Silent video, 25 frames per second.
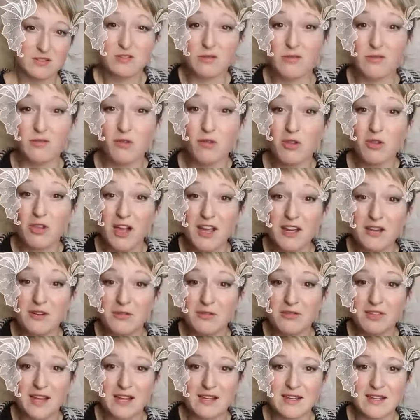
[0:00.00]
So for all I
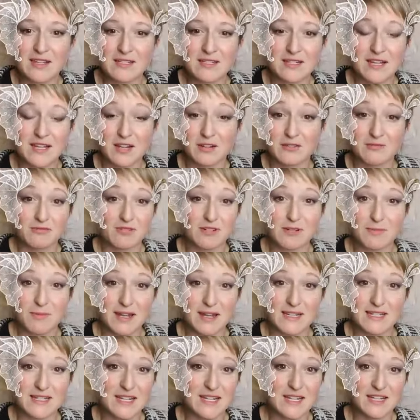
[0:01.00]
know, that lady had a really
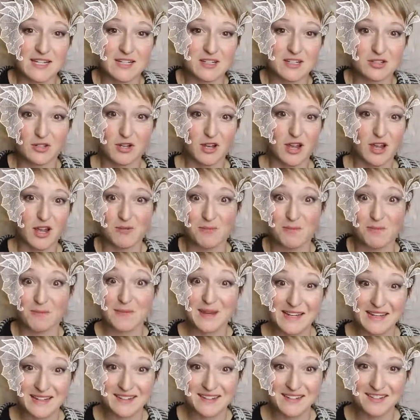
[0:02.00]
bad day and took it out on
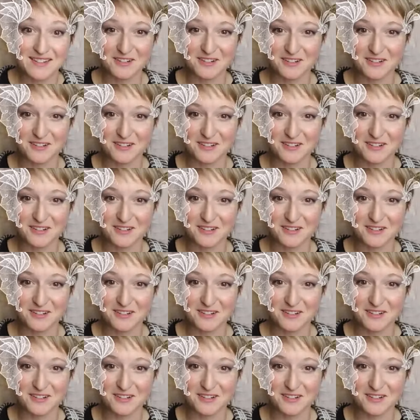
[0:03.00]
me,